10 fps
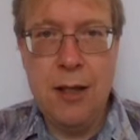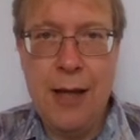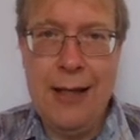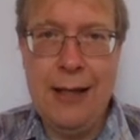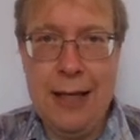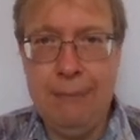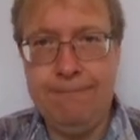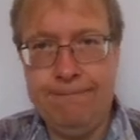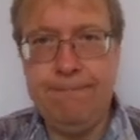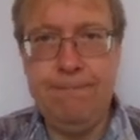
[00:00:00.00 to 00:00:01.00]
And again,
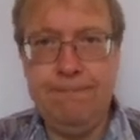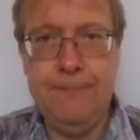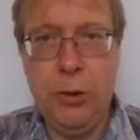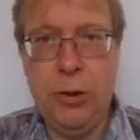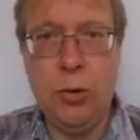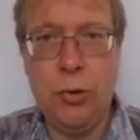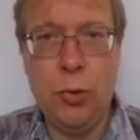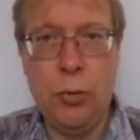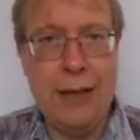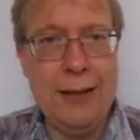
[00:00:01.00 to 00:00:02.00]
you can
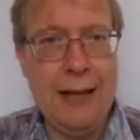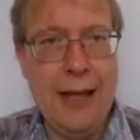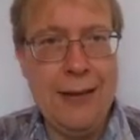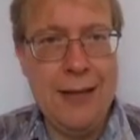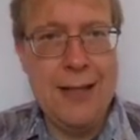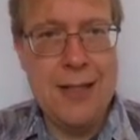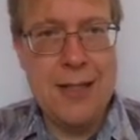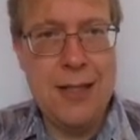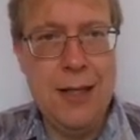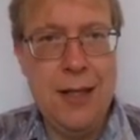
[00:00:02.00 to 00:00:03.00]
also write it like
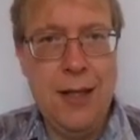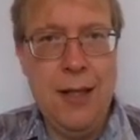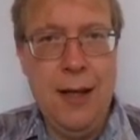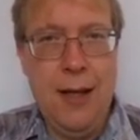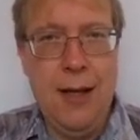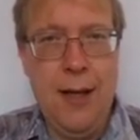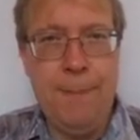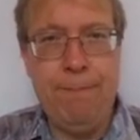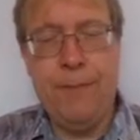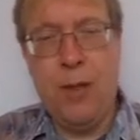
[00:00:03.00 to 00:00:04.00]
this.
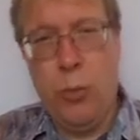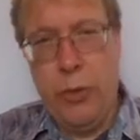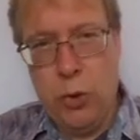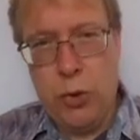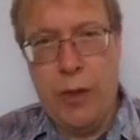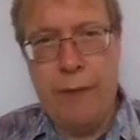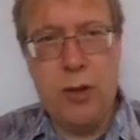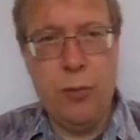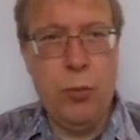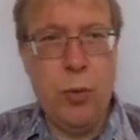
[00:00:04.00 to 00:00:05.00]
We also have
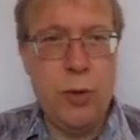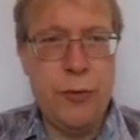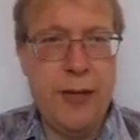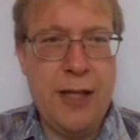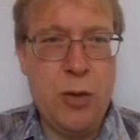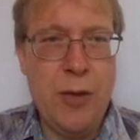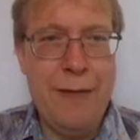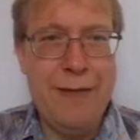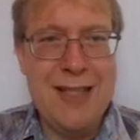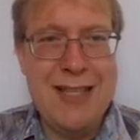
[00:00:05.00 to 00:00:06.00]
some words for that. So
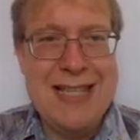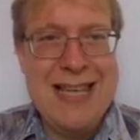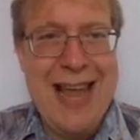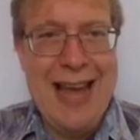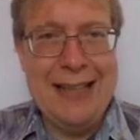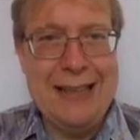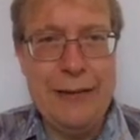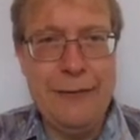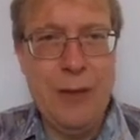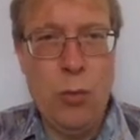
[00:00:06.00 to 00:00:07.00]
if this is
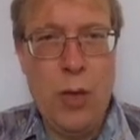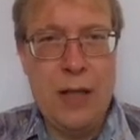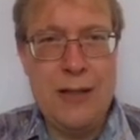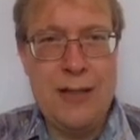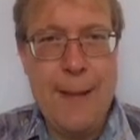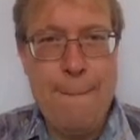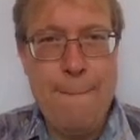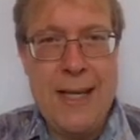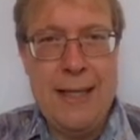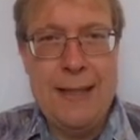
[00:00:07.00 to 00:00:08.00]
negative, then what does that
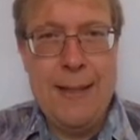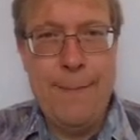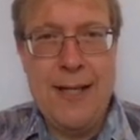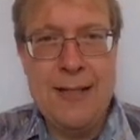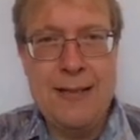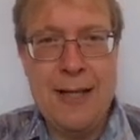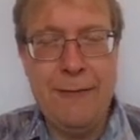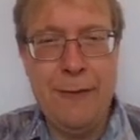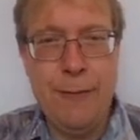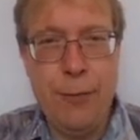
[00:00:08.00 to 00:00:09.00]
mean? That means that
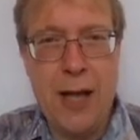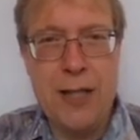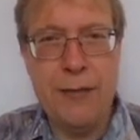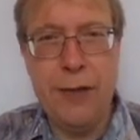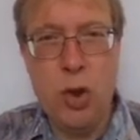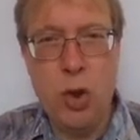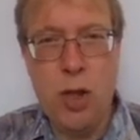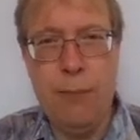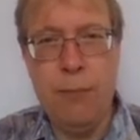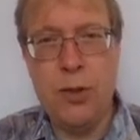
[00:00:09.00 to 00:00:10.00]
if the price of
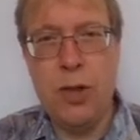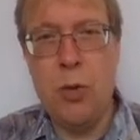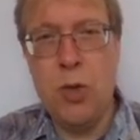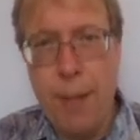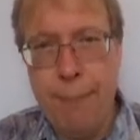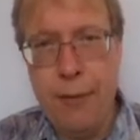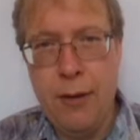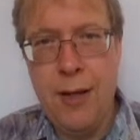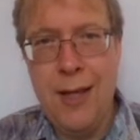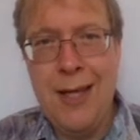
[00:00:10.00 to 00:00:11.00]
cucumbers goes up,
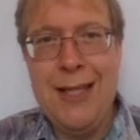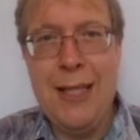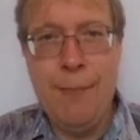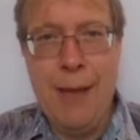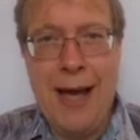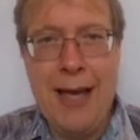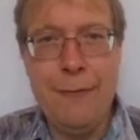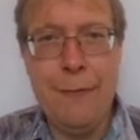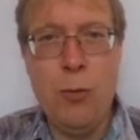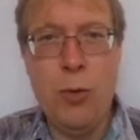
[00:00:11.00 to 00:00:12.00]
demand
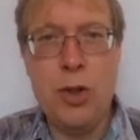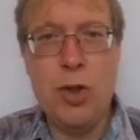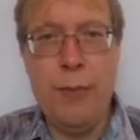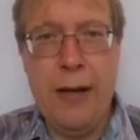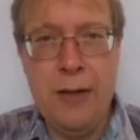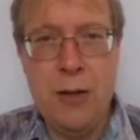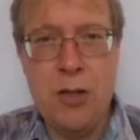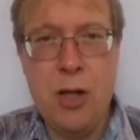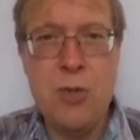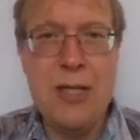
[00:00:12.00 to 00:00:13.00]
for
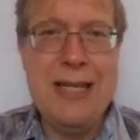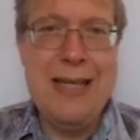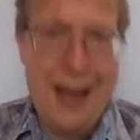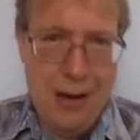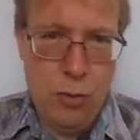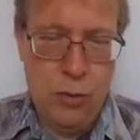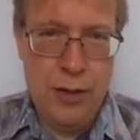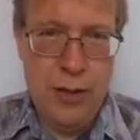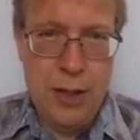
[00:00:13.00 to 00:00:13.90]
tomatoes goes down.